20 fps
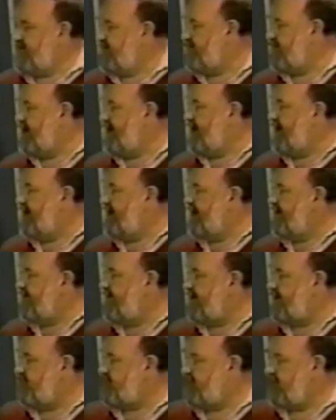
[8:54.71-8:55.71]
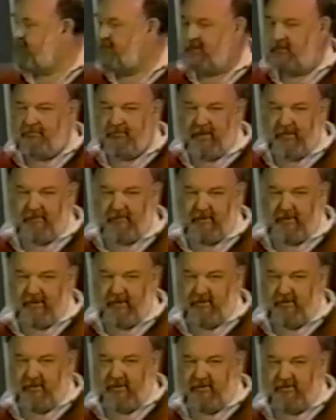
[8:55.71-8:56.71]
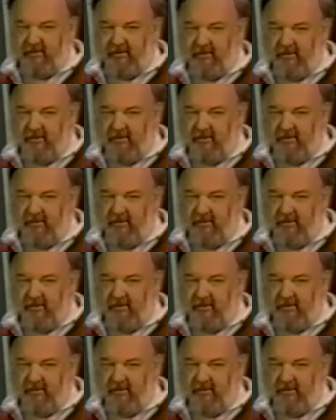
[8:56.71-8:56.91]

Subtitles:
of drag that a turbulent boundary layer is.